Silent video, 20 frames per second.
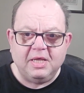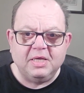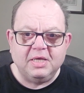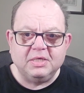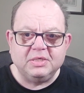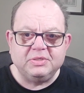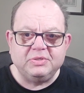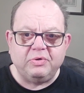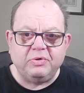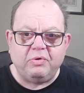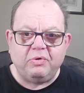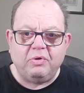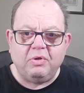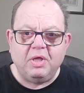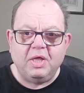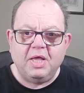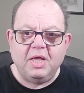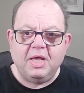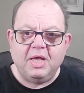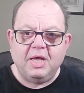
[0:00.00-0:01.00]
So
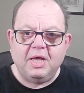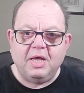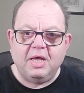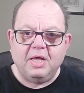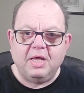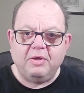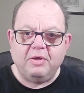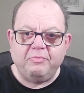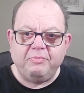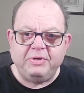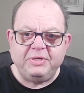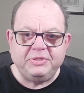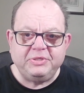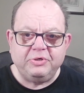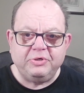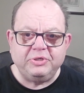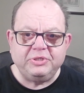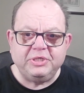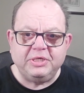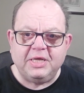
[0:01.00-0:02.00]

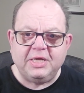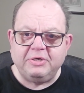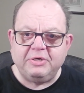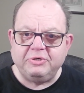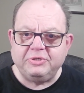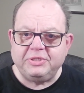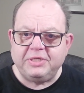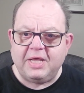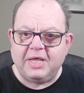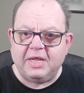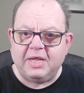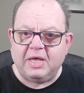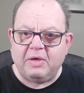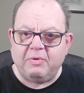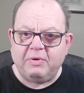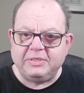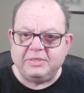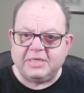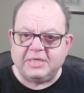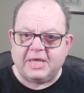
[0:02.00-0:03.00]
research and understand how
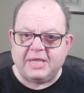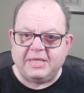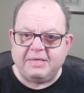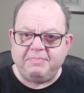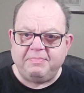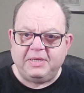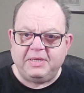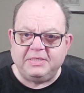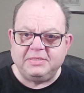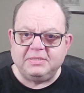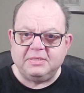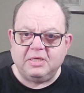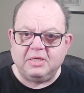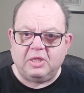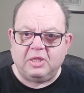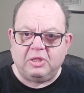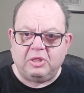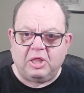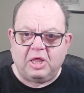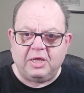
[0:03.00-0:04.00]
anxiety plays a
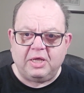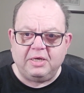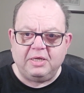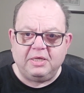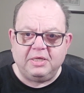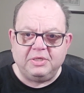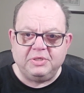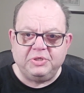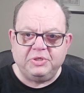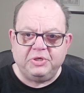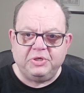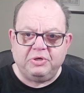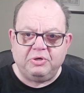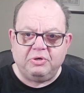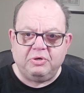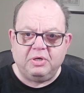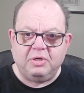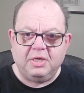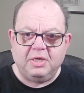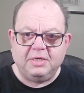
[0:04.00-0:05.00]
lot into your
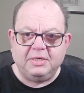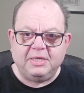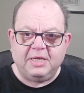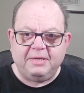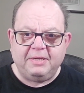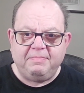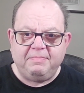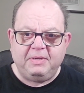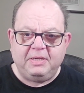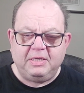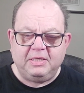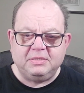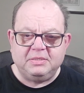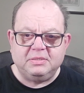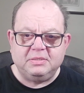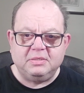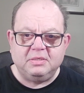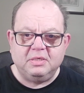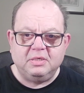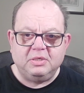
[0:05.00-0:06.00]

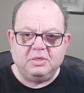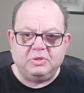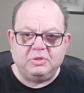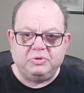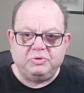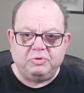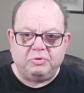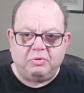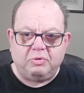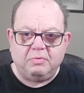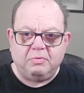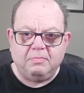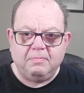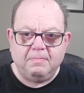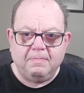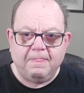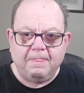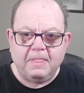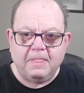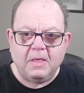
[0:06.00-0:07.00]
diabetes control.
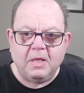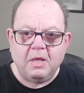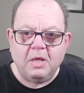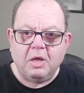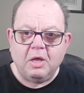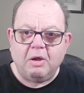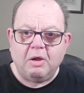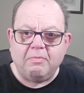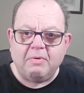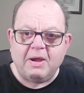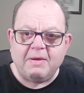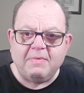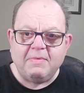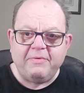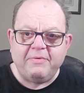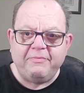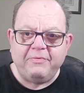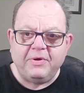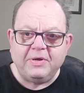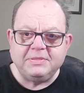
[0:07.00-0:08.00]
All right, my
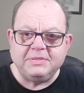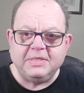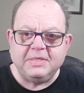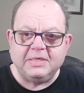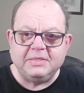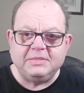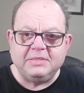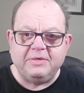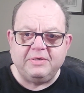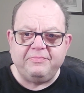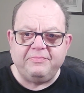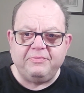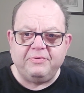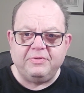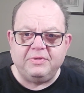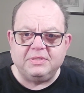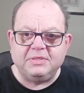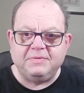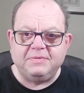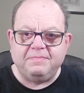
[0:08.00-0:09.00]
friends, that's it for
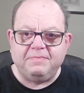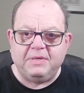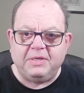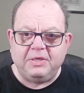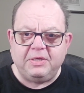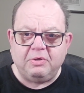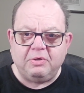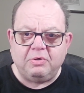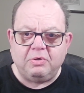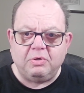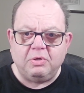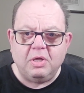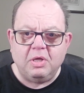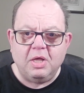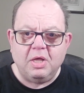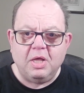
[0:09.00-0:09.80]
this video.